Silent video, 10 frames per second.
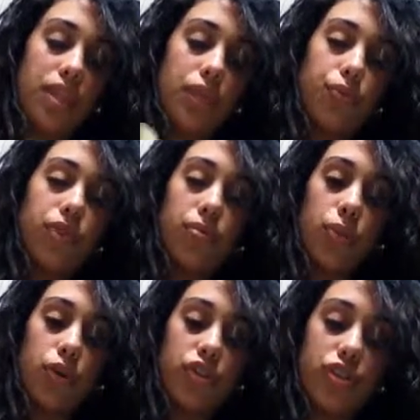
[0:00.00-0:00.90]
They're really
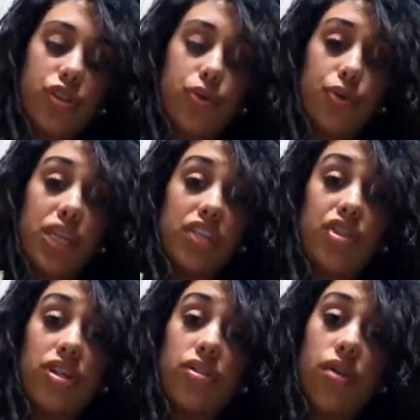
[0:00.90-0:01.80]
moisture, they're really
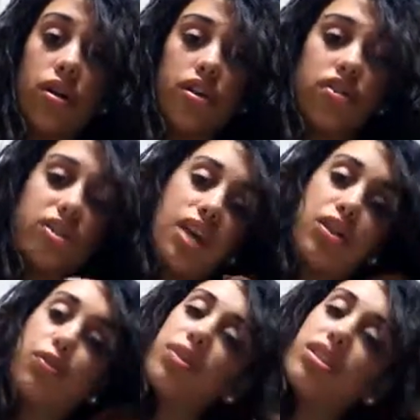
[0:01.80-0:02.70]
gentle on your skin,
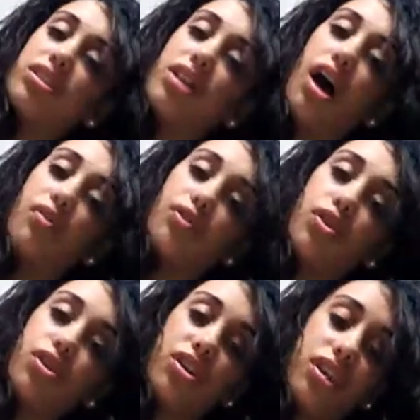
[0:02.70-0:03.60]
they're really soft, so
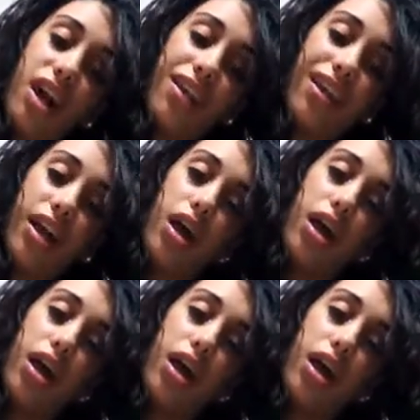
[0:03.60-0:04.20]
they're not like